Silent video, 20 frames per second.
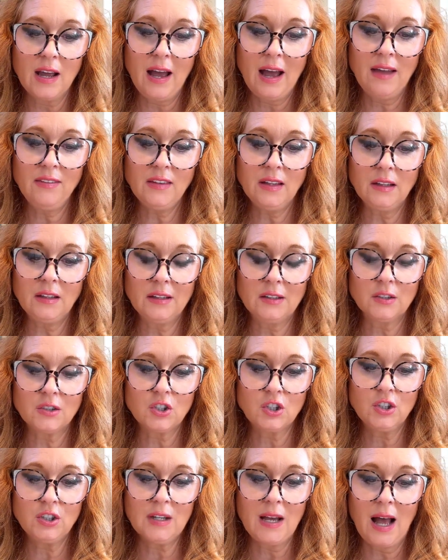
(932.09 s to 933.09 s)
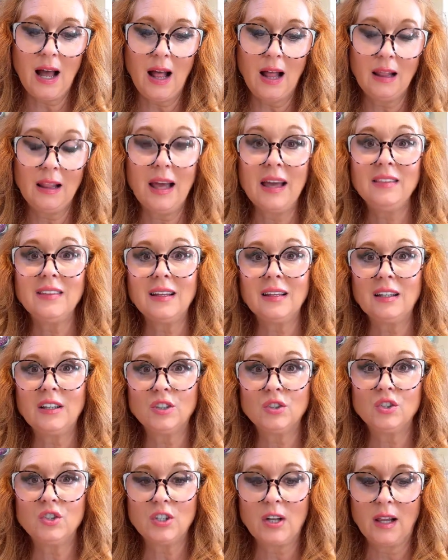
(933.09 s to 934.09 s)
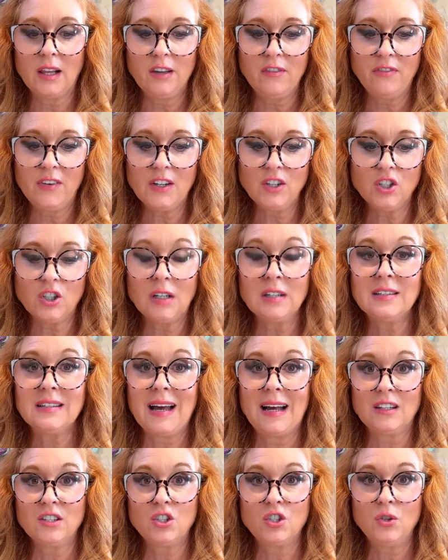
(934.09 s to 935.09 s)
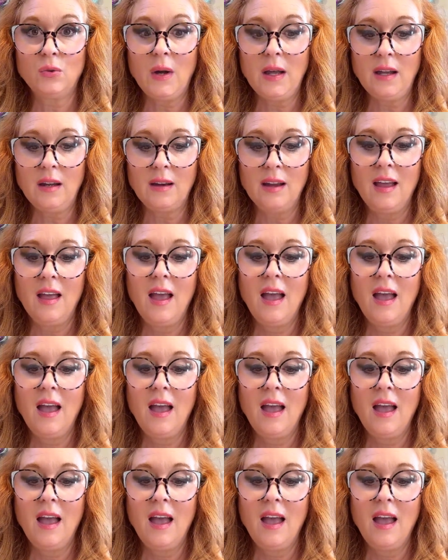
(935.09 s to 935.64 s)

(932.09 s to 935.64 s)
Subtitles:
and the little shell and the little jellyfish attached to it.